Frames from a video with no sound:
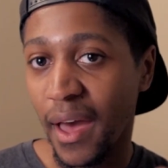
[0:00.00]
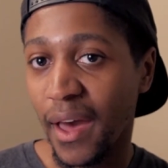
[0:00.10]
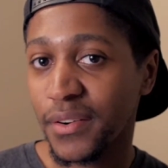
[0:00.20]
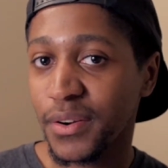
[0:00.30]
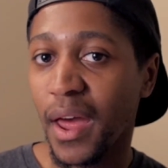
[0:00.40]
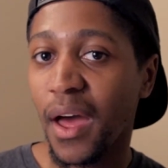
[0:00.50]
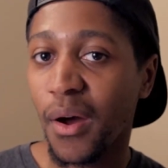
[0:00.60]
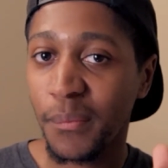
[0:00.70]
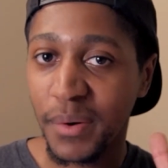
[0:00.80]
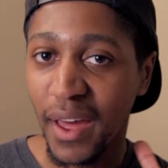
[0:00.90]
I don't know
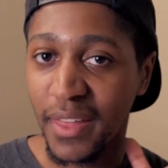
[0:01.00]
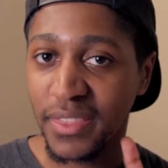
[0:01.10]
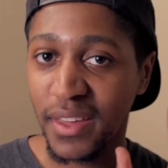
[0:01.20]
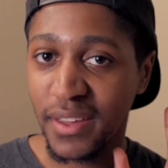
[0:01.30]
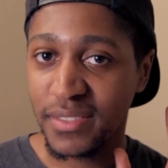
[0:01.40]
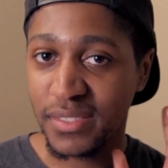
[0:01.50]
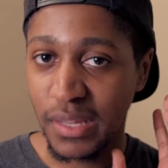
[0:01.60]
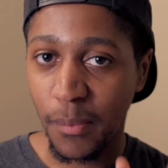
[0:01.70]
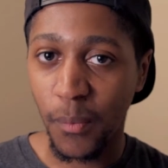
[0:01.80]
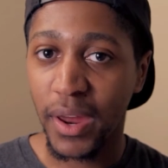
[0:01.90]
how, but I think
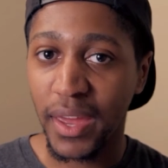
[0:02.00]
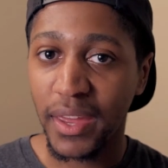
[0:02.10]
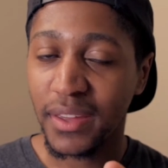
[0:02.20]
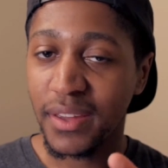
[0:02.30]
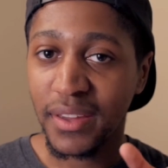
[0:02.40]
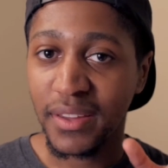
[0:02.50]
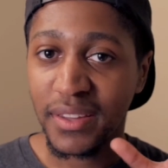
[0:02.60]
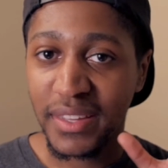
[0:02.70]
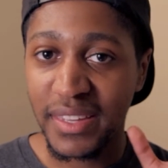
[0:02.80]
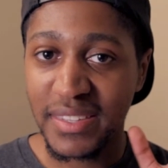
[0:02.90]
some way
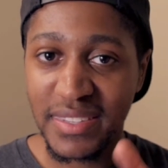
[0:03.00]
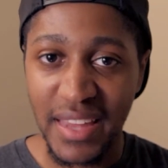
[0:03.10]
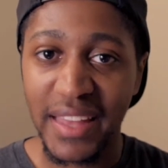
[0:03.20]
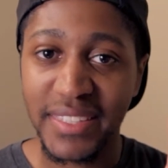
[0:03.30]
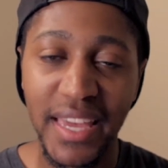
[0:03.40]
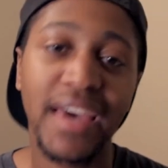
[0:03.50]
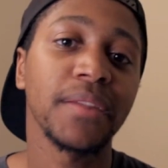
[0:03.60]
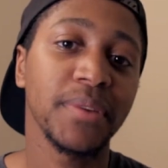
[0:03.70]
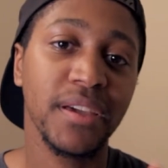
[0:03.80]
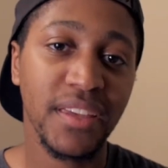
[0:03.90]
he is not
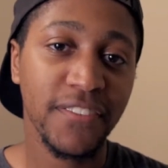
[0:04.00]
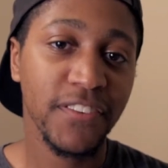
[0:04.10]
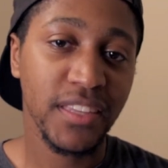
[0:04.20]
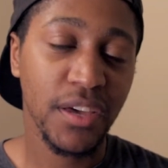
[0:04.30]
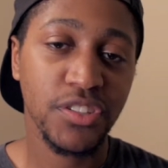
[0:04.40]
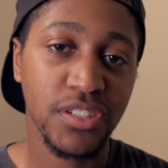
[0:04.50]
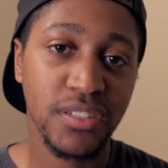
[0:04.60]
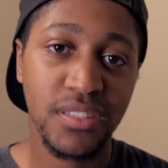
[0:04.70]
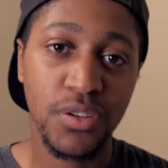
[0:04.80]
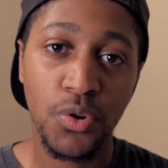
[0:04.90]
dead, because I feel like that was
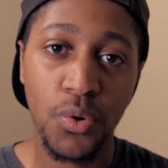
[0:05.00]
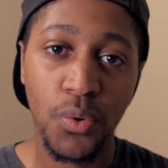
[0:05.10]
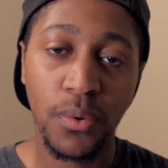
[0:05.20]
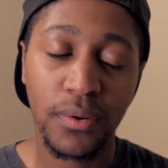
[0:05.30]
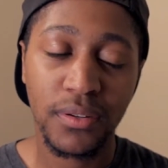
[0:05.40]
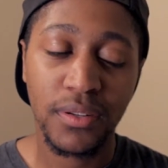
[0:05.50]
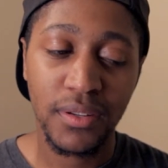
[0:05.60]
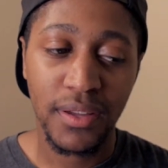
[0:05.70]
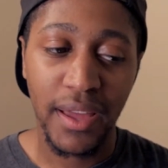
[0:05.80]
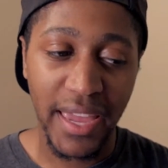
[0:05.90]
just too...
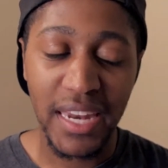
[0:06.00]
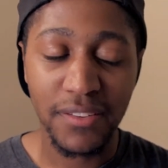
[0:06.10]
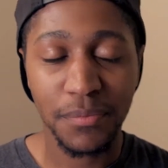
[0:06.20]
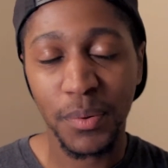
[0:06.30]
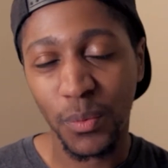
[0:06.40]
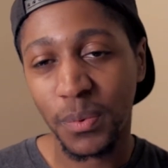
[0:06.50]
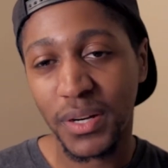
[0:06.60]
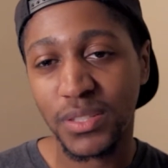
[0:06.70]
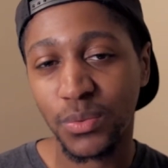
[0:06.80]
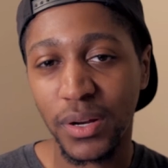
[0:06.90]
I can't even put
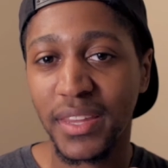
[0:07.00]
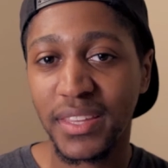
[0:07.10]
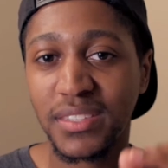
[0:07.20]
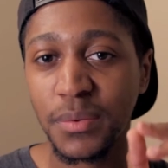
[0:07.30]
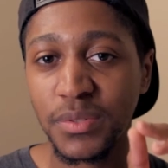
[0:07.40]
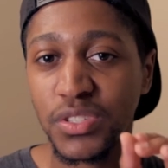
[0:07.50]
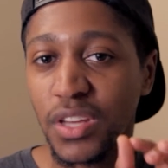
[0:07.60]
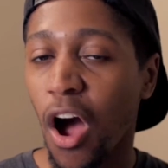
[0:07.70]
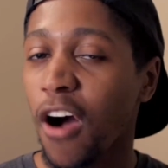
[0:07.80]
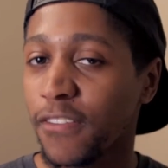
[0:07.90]
it into words. I think something's
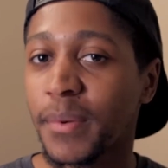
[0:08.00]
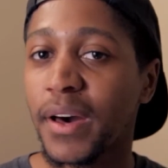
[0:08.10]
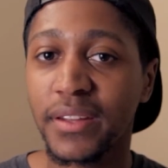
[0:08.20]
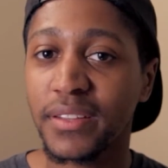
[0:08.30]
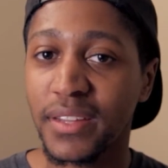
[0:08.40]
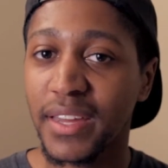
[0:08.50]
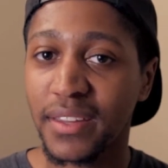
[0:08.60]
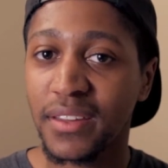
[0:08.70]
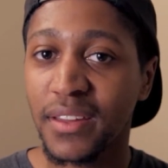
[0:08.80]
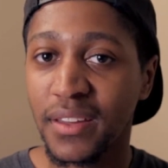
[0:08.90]
just off about it. Like,